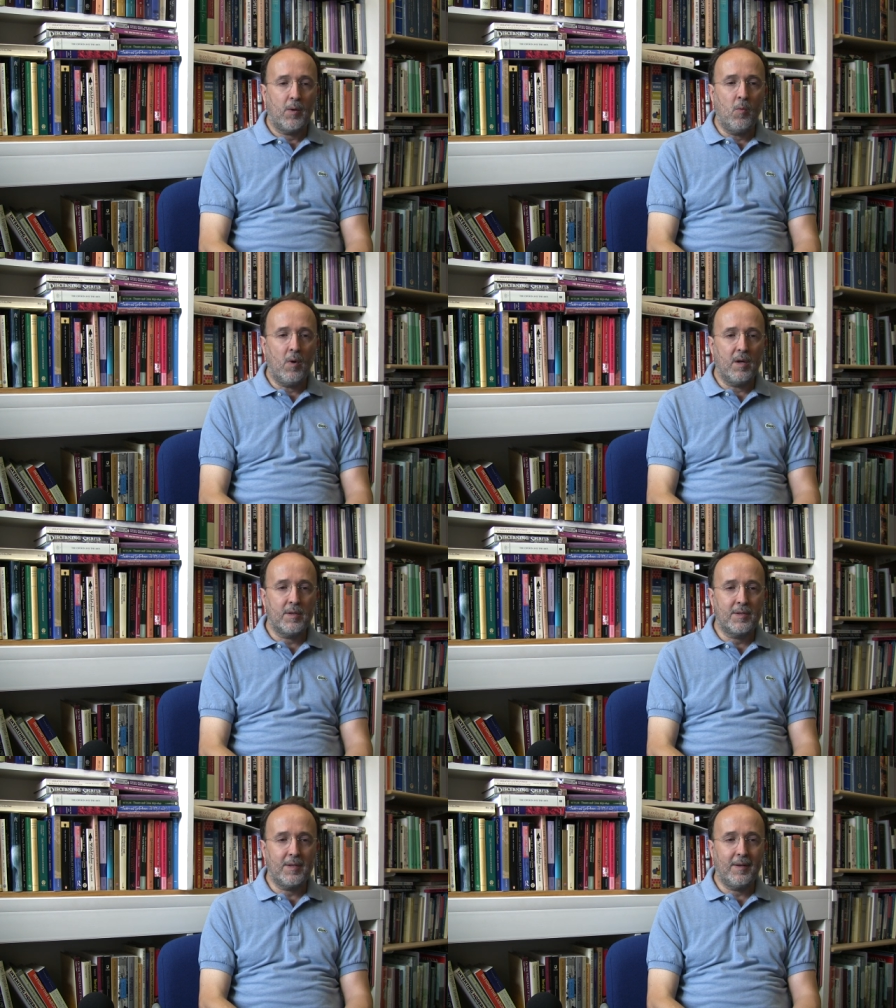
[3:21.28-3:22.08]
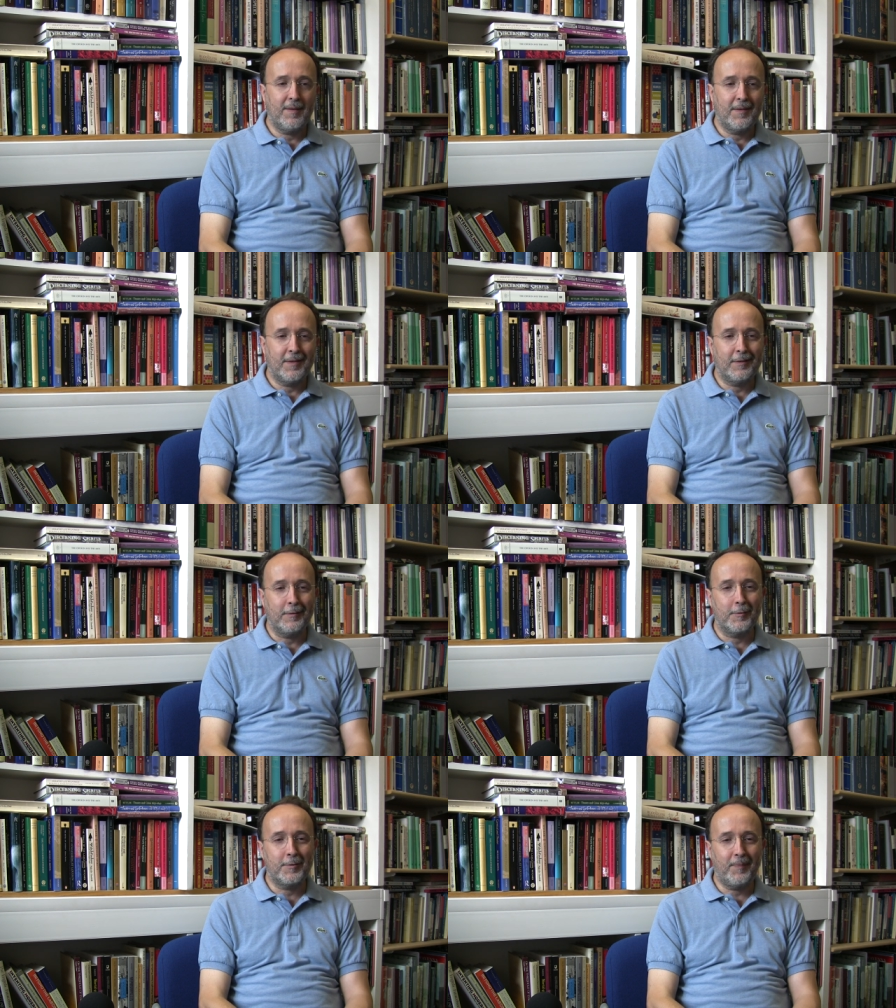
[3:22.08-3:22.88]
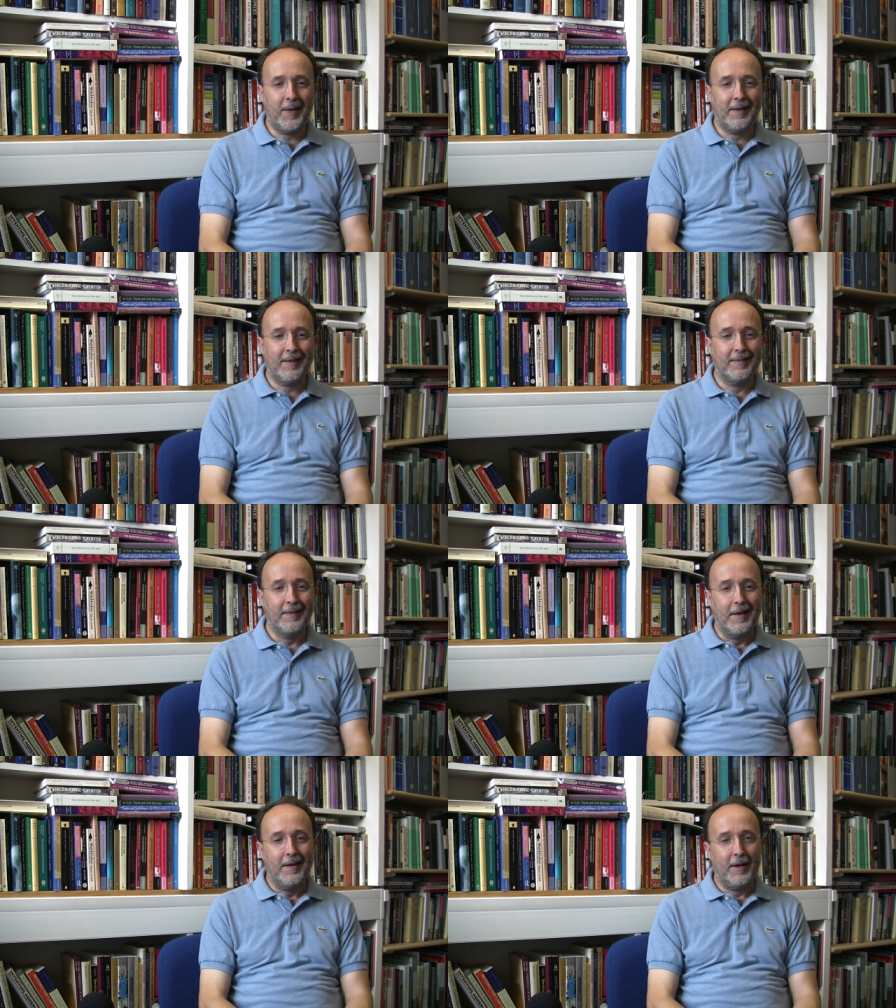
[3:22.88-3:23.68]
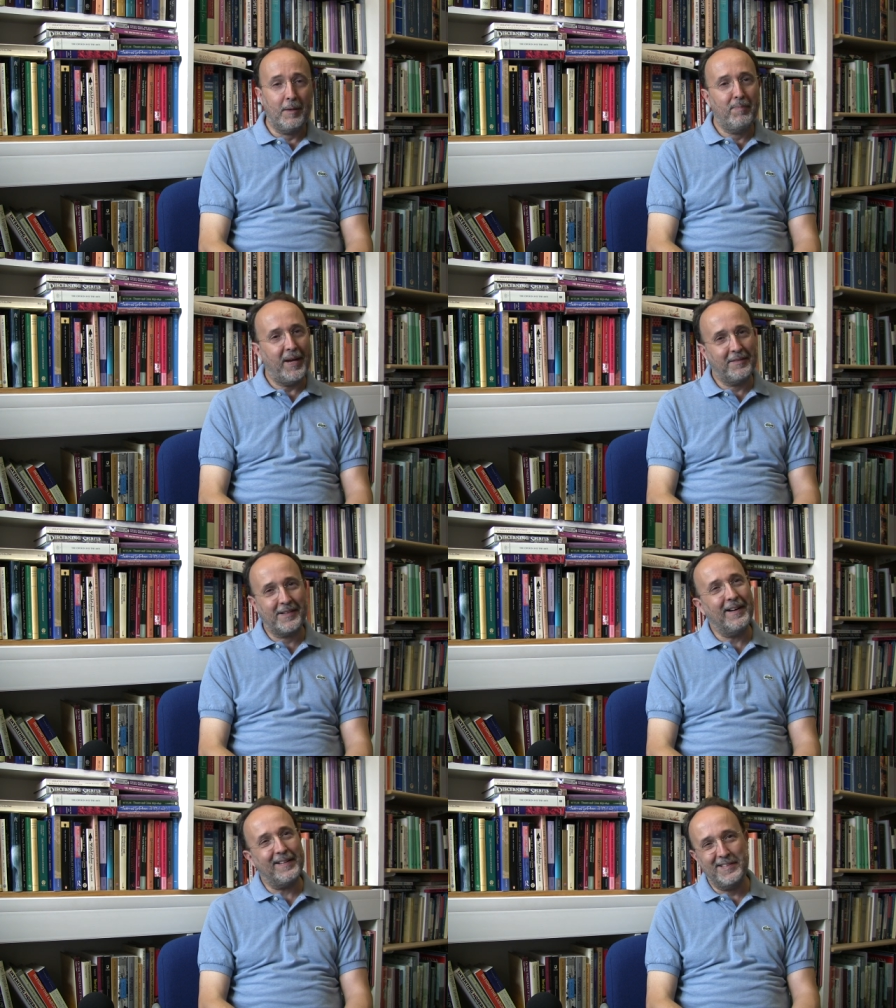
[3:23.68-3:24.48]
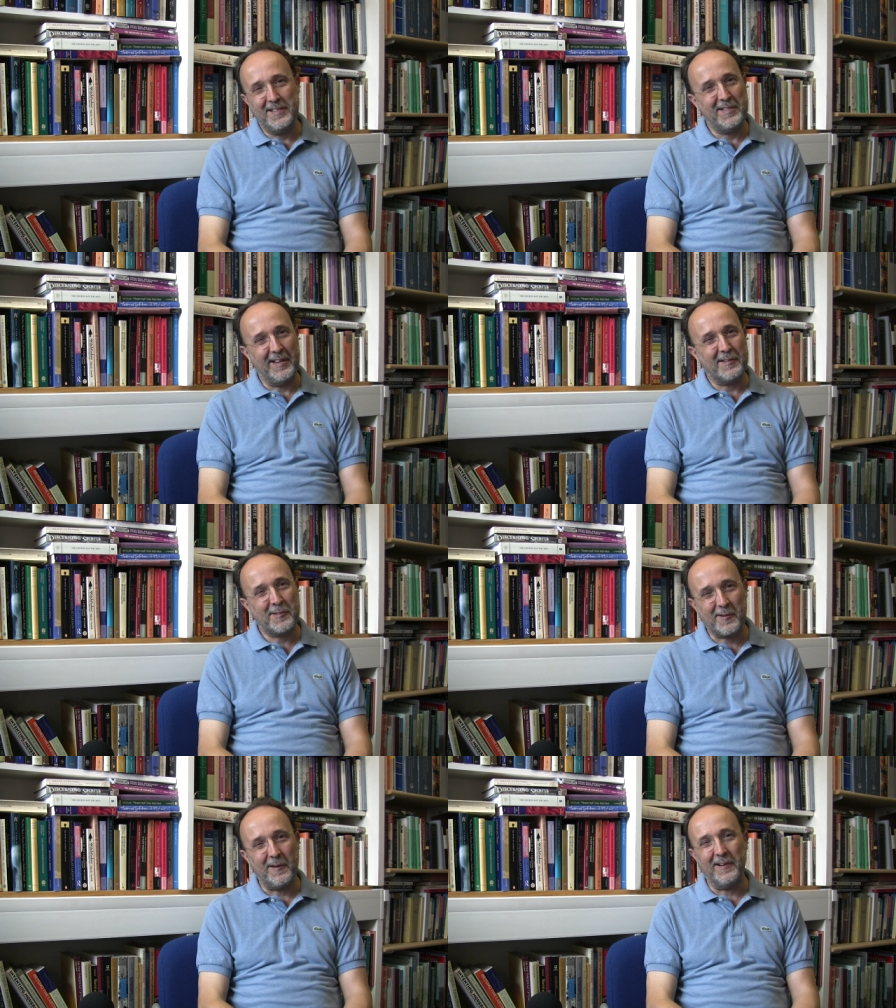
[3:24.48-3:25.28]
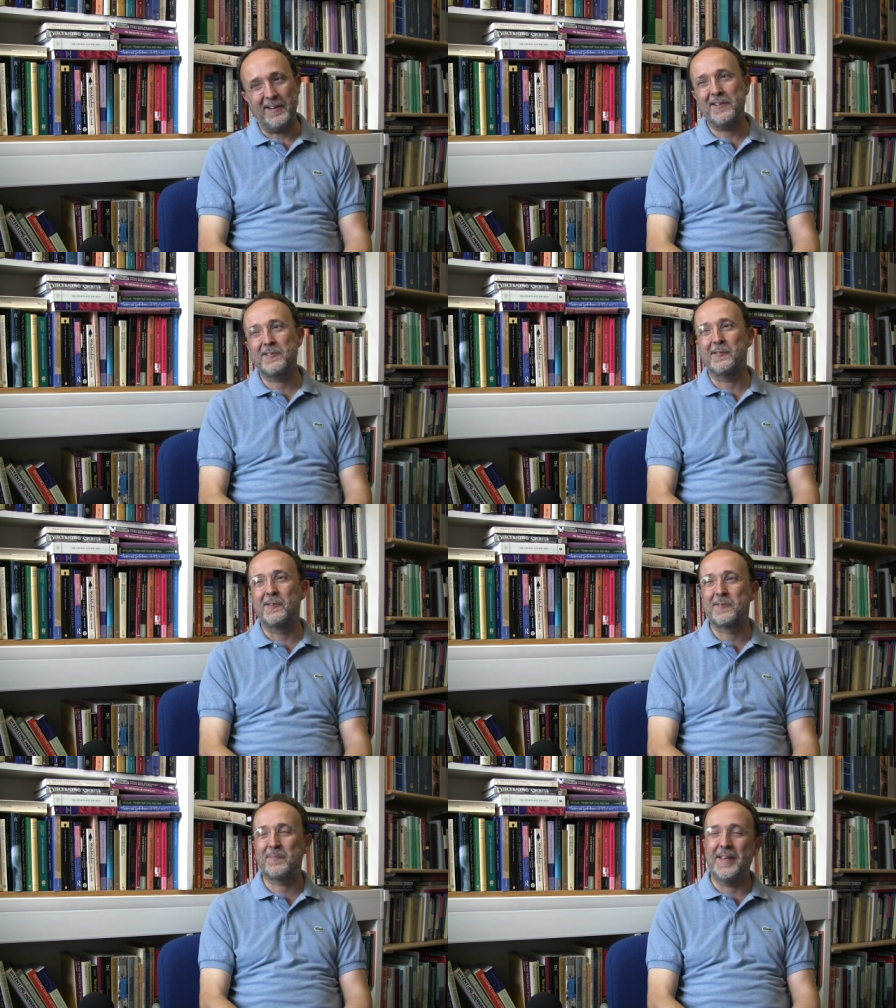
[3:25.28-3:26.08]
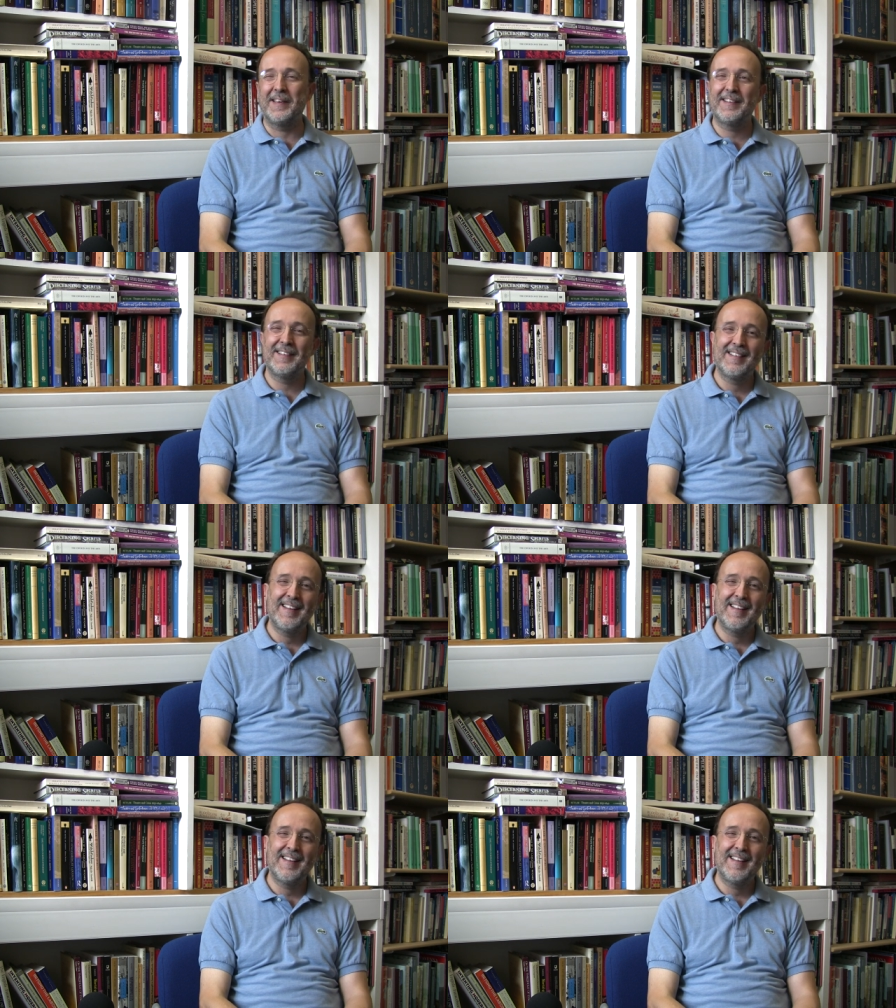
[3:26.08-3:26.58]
was, uh, so to speak, a bad Cartesian scholar, so to speak.